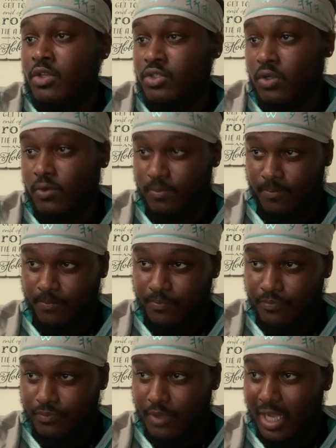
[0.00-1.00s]
So,
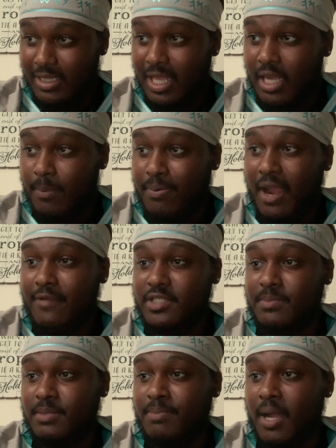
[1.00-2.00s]
a lot of
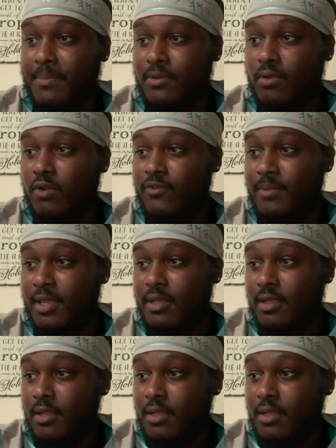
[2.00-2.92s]
prophecy been popping off, man.